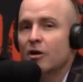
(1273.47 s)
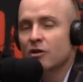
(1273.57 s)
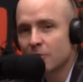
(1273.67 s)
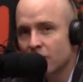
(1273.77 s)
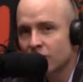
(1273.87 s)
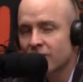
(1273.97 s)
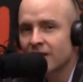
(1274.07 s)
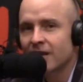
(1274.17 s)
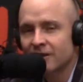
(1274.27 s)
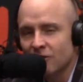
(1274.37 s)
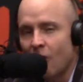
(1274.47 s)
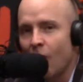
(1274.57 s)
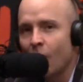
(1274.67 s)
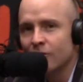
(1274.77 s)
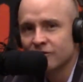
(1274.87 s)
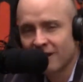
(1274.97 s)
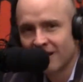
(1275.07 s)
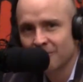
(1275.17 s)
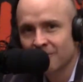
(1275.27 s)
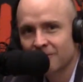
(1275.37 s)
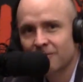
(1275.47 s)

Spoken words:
Your music is all the same.